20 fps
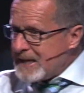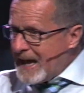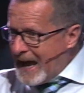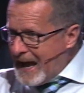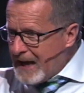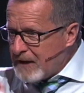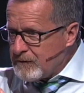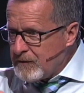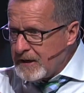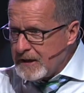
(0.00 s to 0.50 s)

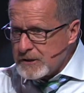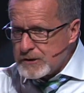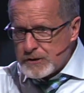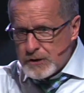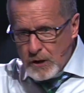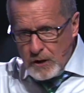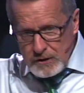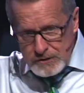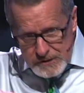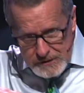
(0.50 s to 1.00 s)
Adventist
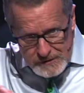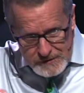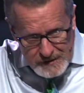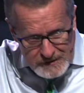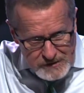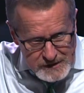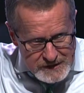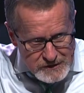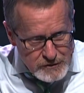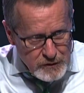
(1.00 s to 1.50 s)
churches, the
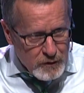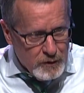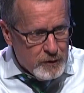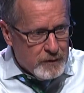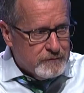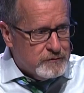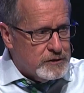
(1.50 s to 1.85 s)
sisterhood of